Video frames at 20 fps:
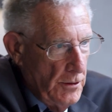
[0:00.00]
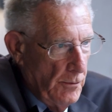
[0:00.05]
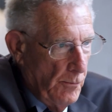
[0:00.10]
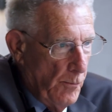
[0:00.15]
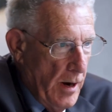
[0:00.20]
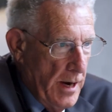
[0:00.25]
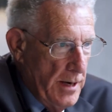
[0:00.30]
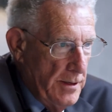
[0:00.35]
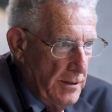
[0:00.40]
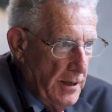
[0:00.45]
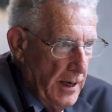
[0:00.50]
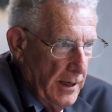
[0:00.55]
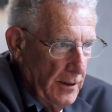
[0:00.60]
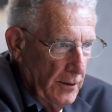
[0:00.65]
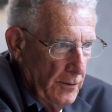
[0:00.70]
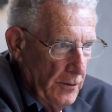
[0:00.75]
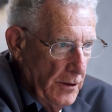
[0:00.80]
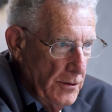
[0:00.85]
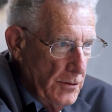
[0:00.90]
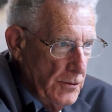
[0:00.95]
at your weight, I
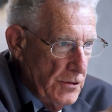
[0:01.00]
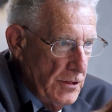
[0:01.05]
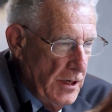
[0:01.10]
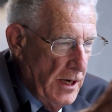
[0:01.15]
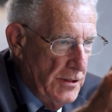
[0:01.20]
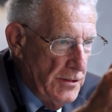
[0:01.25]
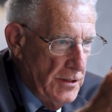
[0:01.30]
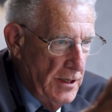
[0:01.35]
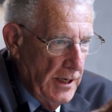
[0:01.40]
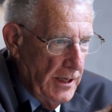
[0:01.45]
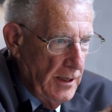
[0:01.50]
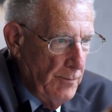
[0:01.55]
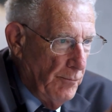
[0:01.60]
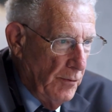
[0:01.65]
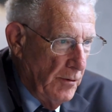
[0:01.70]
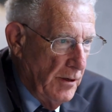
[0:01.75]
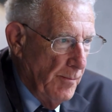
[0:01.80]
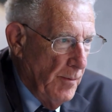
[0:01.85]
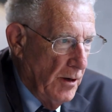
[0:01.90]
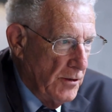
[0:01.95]
can look at your size, and I can
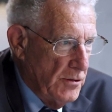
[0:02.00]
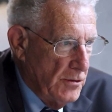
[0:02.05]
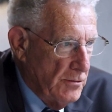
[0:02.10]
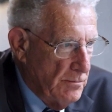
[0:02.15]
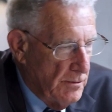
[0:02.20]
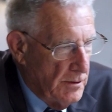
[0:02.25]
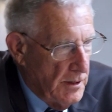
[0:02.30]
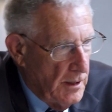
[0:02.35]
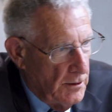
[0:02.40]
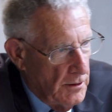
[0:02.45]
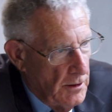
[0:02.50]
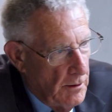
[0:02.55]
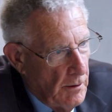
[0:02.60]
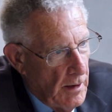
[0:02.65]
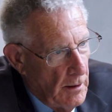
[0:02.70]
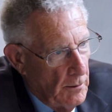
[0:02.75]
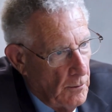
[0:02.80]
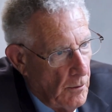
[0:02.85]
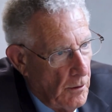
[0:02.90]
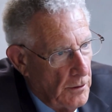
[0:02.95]
pretty much tell you
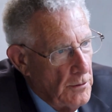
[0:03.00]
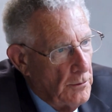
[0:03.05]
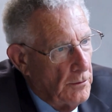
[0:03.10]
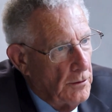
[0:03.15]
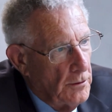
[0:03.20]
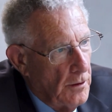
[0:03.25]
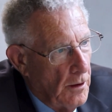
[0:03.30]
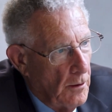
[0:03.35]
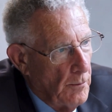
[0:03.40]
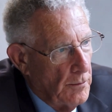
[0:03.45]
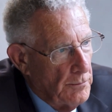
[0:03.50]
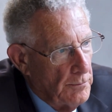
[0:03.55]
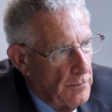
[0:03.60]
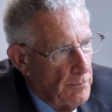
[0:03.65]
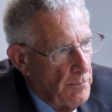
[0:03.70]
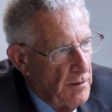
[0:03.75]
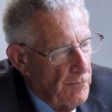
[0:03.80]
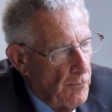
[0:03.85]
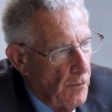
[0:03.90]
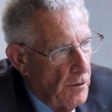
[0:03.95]
how long you can go
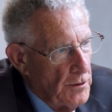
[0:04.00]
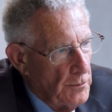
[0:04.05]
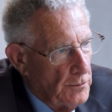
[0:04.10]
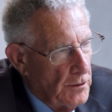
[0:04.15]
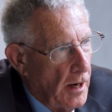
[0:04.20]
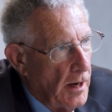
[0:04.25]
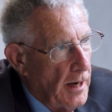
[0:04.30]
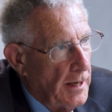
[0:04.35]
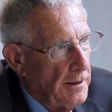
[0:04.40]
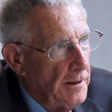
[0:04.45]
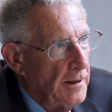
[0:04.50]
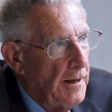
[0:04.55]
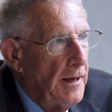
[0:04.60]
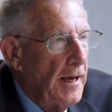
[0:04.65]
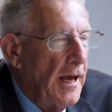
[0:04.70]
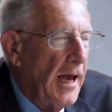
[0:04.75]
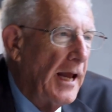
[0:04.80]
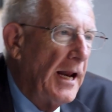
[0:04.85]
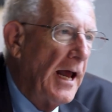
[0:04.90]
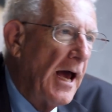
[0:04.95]
with before you died.
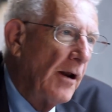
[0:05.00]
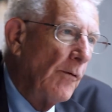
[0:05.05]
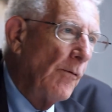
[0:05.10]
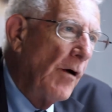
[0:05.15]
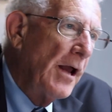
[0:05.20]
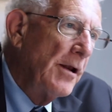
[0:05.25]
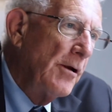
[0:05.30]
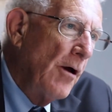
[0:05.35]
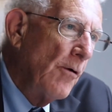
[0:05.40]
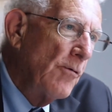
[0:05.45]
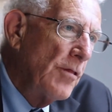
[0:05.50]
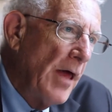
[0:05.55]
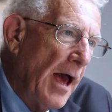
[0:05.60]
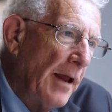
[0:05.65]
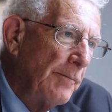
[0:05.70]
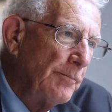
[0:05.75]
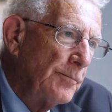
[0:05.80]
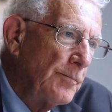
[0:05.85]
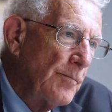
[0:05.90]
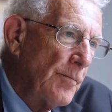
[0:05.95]
And how do I know
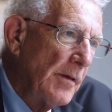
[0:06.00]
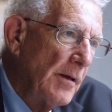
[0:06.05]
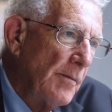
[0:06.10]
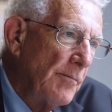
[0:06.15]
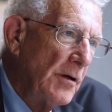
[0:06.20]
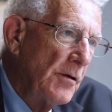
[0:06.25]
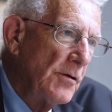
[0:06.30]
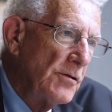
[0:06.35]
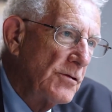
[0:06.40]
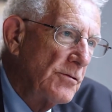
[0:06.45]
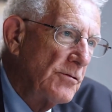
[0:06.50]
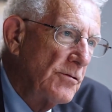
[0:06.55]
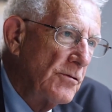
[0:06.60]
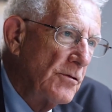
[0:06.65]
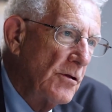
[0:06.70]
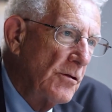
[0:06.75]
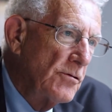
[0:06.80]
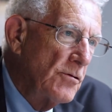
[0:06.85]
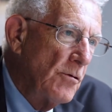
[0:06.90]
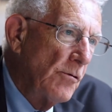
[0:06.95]
that? Because
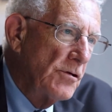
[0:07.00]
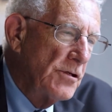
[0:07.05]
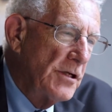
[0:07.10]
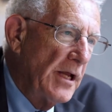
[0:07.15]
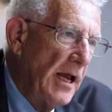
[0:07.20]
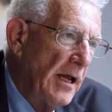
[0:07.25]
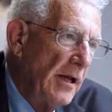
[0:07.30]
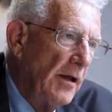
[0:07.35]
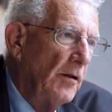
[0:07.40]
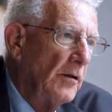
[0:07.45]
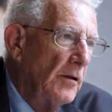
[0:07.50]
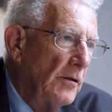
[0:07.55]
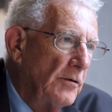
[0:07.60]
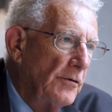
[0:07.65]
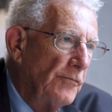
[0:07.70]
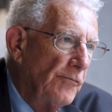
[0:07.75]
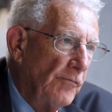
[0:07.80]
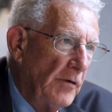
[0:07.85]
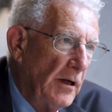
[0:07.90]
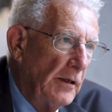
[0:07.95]
George Cahill, a
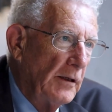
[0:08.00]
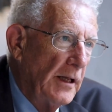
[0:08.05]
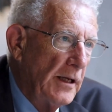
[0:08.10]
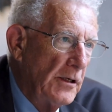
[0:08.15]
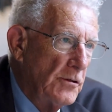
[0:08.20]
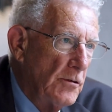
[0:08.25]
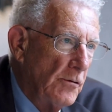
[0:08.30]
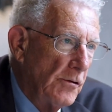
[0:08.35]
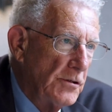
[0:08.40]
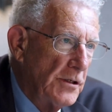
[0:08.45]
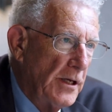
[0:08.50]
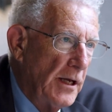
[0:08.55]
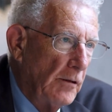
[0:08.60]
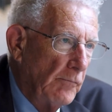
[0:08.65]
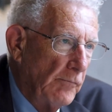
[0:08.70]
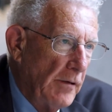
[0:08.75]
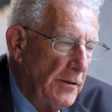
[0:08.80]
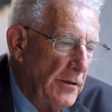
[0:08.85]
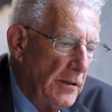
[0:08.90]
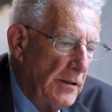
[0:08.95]
good friend, late George
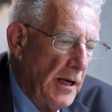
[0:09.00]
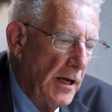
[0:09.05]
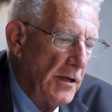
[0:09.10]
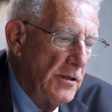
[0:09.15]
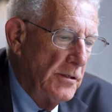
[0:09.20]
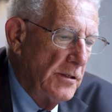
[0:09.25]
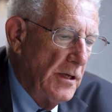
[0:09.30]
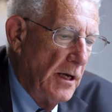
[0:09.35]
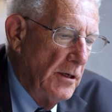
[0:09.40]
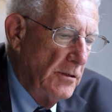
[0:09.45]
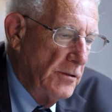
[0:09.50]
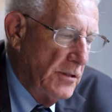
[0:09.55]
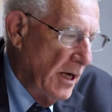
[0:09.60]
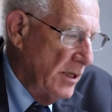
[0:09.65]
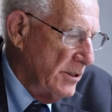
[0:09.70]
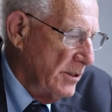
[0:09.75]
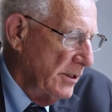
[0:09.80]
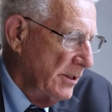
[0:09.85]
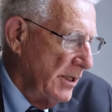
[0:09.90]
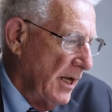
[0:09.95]
Cahill, ran the
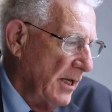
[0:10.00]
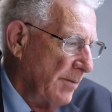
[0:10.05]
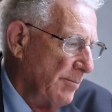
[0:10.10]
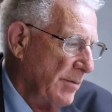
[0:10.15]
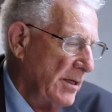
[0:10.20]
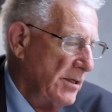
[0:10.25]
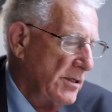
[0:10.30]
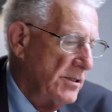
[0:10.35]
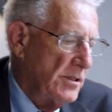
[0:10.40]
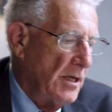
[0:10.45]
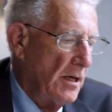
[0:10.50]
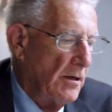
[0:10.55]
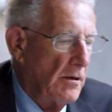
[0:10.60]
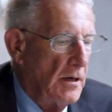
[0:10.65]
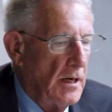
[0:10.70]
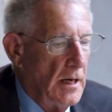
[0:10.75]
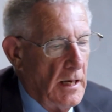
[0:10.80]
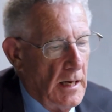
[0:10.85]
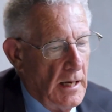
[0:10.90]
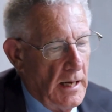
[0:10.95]
Joslin Diabetes
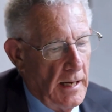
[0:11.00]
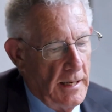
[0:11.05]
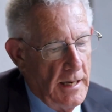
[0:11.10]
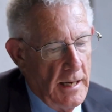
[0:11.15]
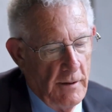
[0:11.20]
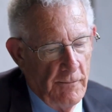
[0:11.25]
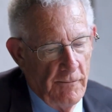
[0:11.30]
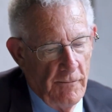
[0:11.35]
Center, and he